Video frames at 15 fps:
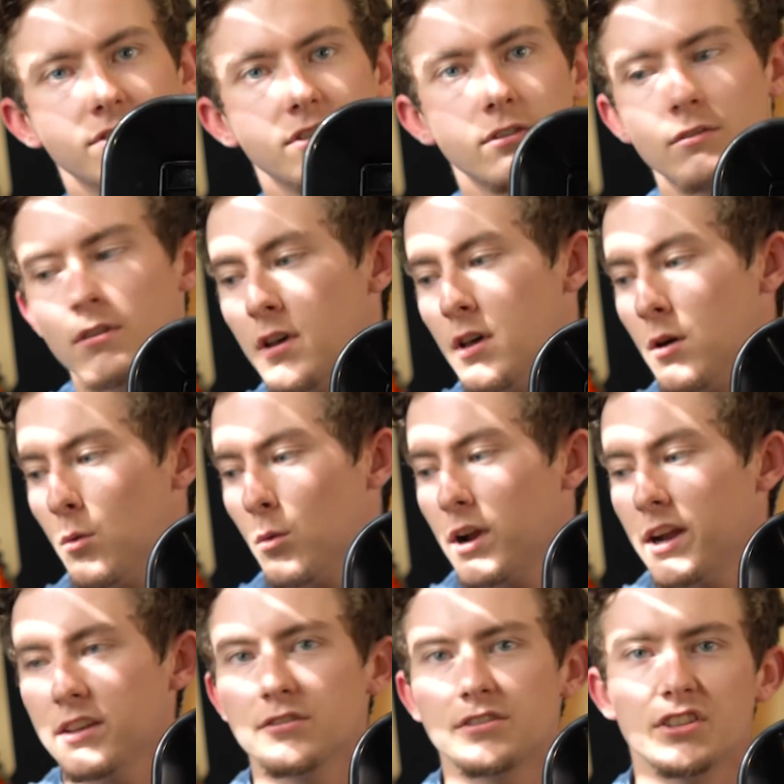So when
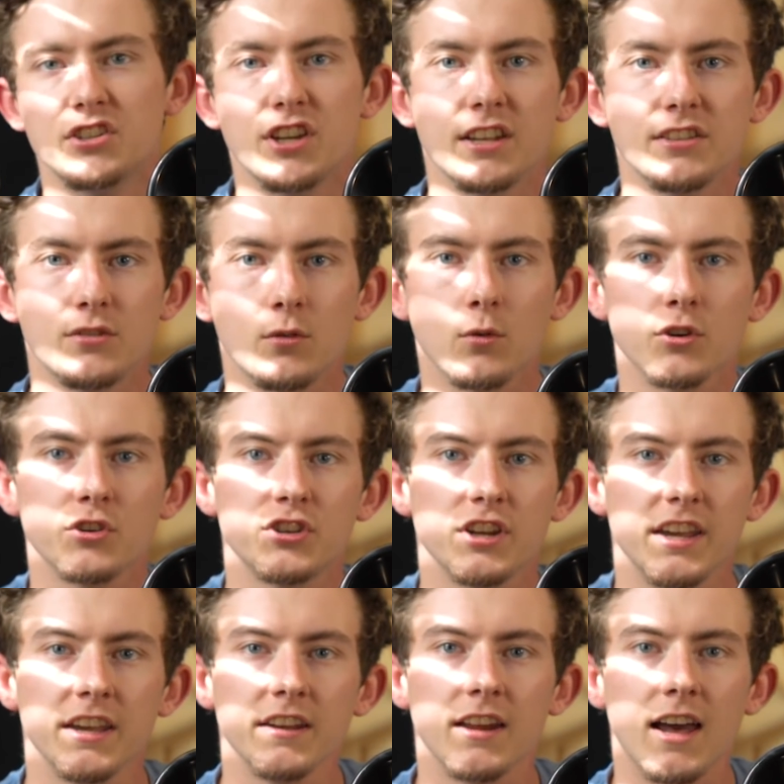I use the jet torch
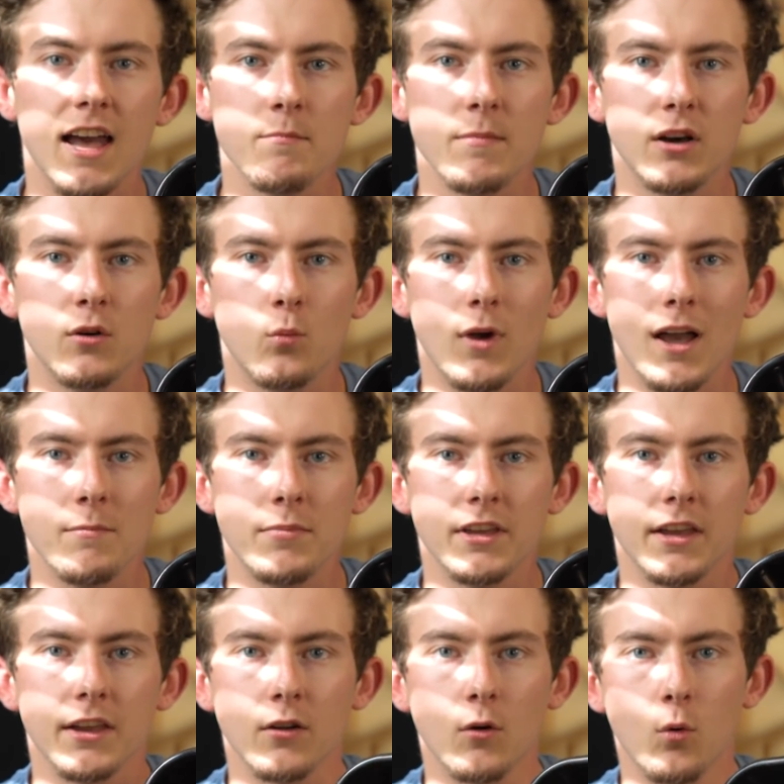and I melt
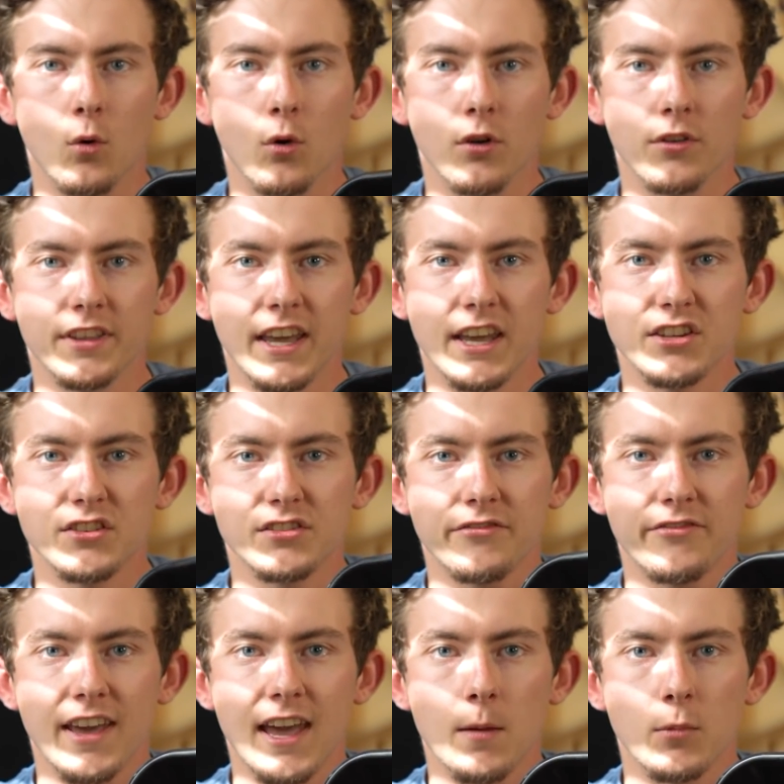webbing or the edges of
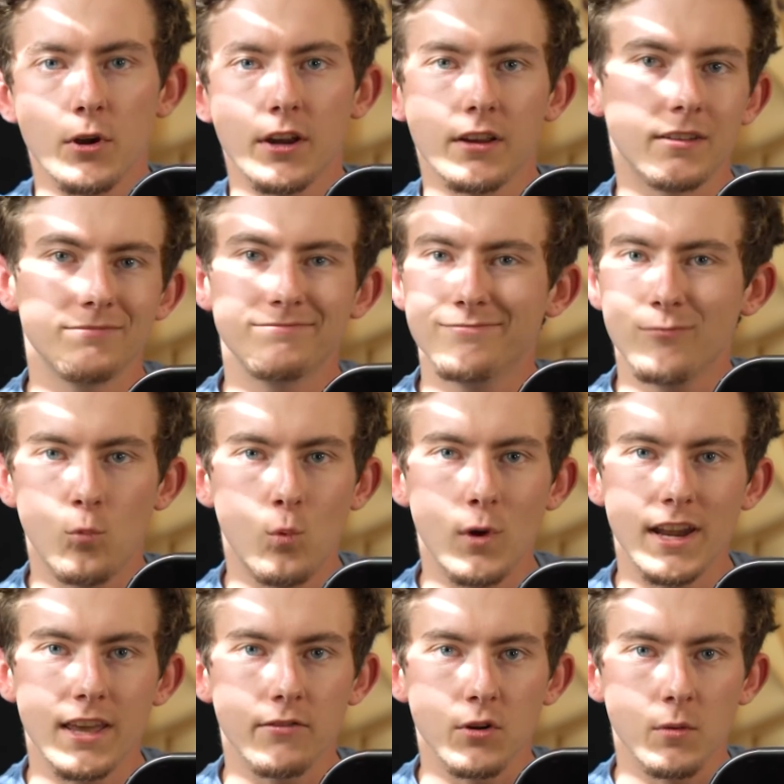fabric,
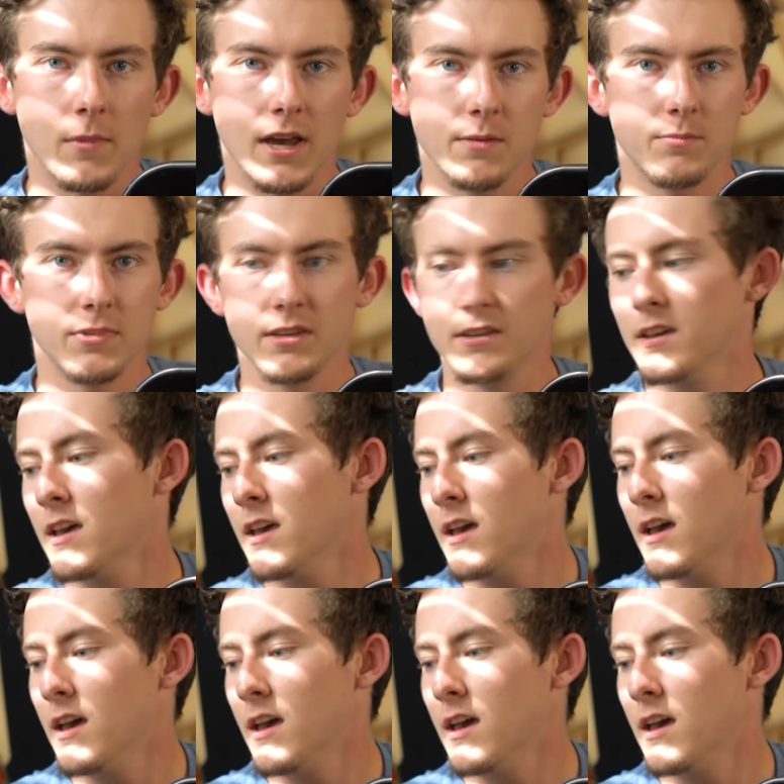whatever it might be,